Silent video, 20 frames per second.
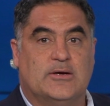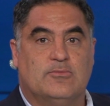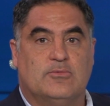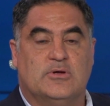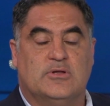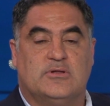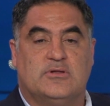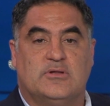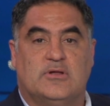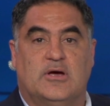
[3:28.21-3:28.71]

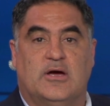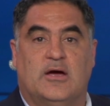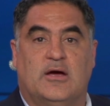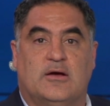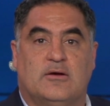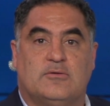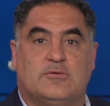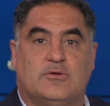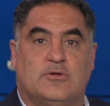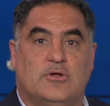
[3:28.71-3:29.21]
with
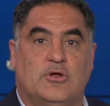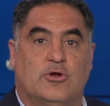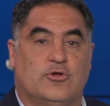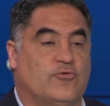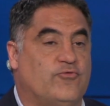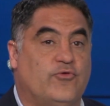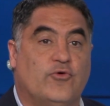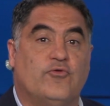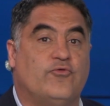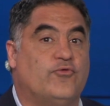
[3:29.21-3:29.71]
uh, you know
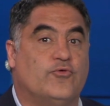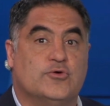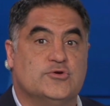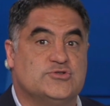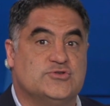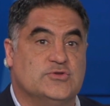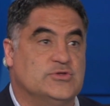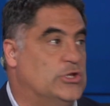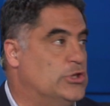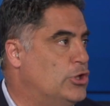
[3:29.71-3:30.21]
the full force
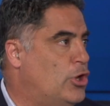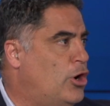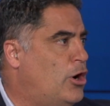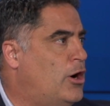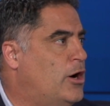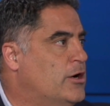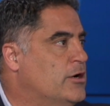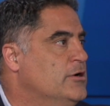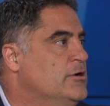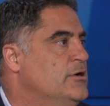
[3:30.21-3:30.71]
of the
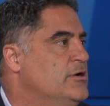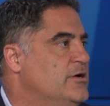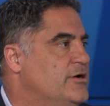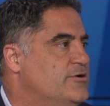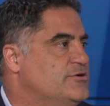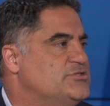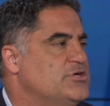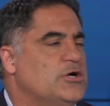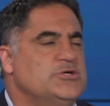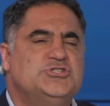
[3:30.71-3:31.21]
law.
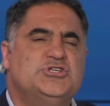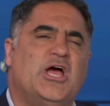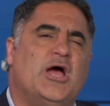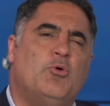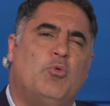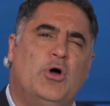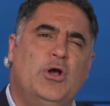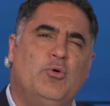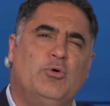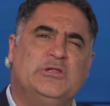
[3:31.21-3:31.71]
Gee, I
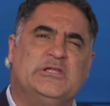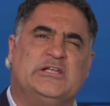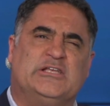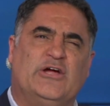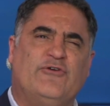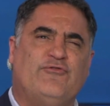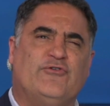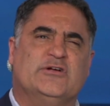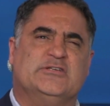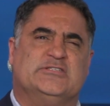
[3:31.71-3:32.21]
wonder what the
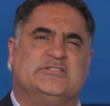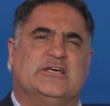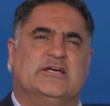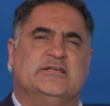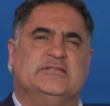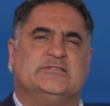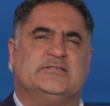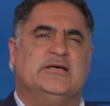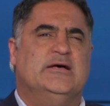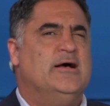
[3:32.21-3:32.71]
difference
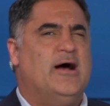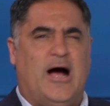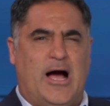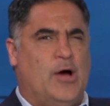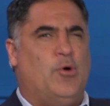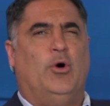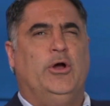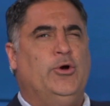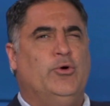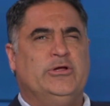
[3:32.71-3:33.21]
is. Hmm. I
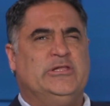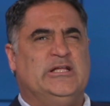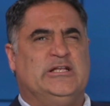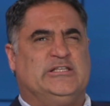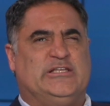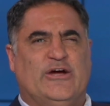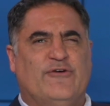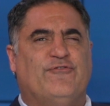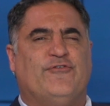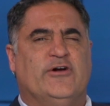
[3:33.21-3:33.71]
wonder what the
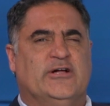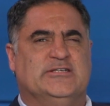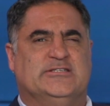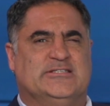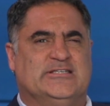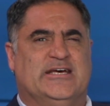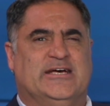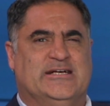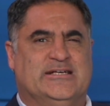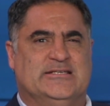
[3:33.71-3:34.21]
difference
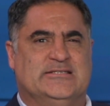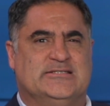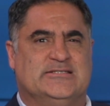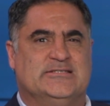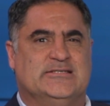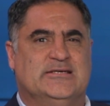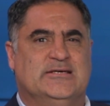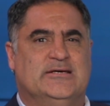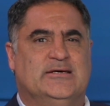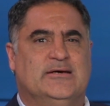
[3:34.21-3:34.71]
is.
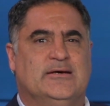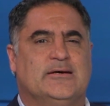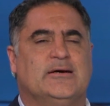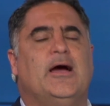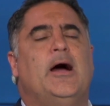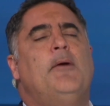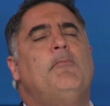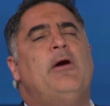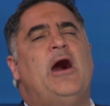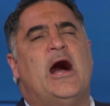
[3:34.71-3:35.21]

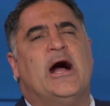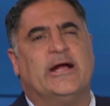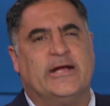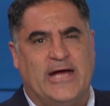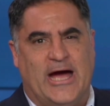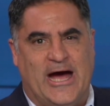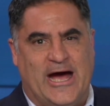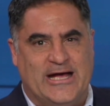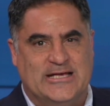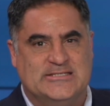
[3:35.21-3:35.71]
Come on,
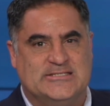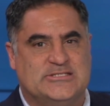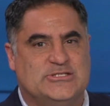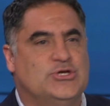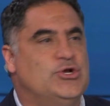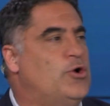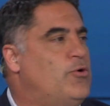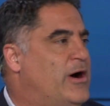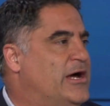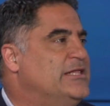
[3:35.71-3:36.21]
guys. You
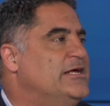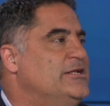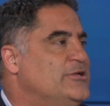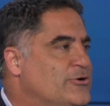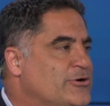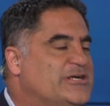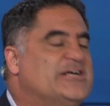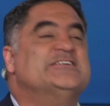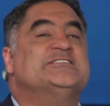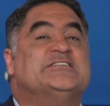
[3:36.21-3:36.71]
know why they do
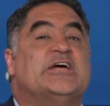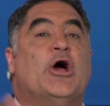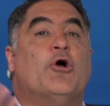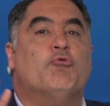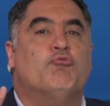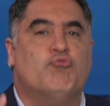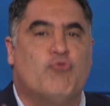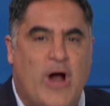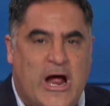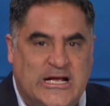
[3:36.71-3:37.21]
it? Because they're
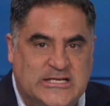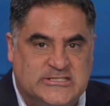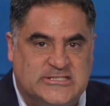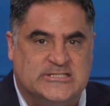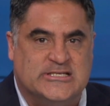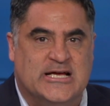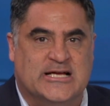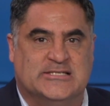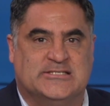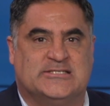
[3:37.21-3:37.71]

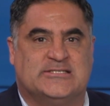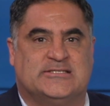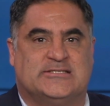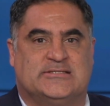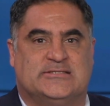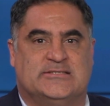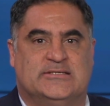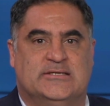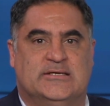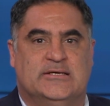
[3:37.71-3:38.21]

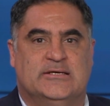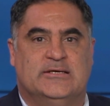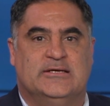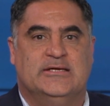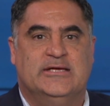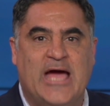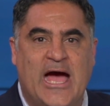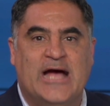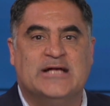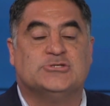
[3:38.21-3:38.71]
racist.
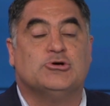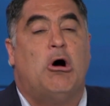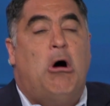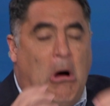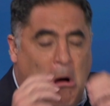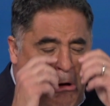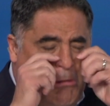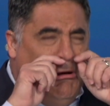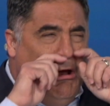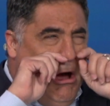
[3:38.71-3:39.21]
Yes.
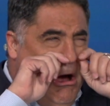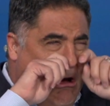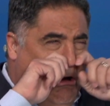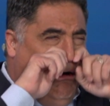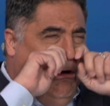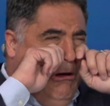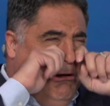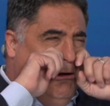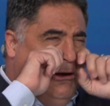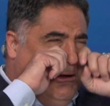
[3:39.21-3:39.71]
Oh no,
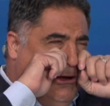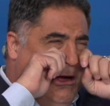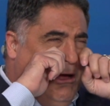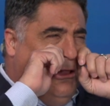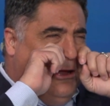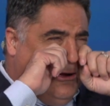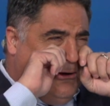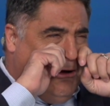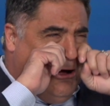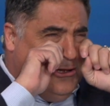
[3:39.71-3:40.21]

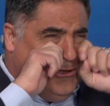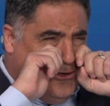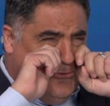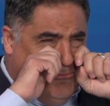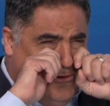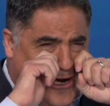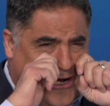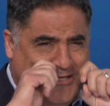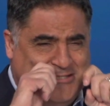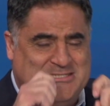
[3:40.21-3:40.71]
I'm call the
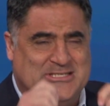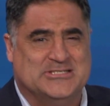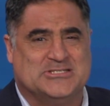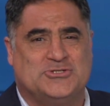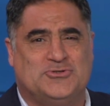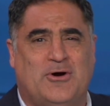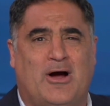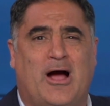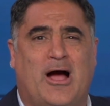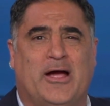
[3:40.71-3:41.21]
racist.
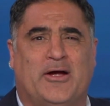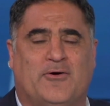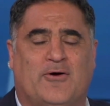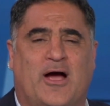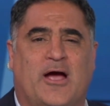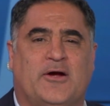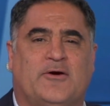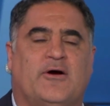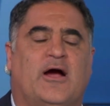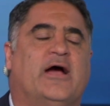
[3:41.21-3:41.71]
Cry,
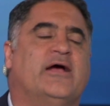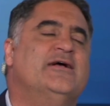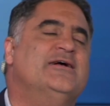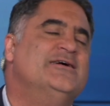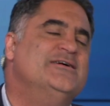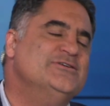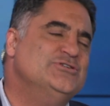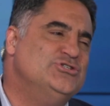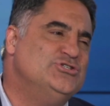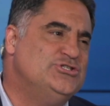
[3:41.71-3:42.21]
cry, cry
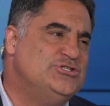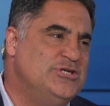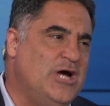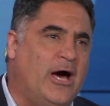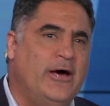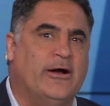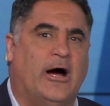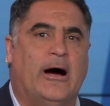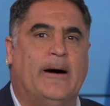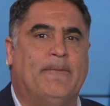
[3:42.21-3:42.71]

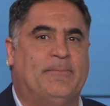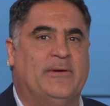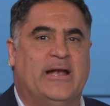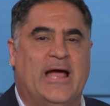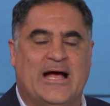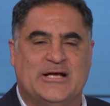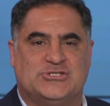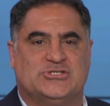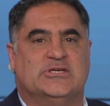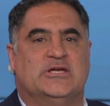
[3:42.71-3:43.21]
shut up and
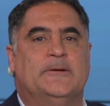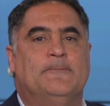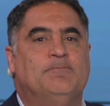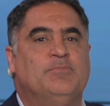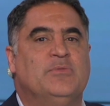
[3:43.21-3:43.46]
actually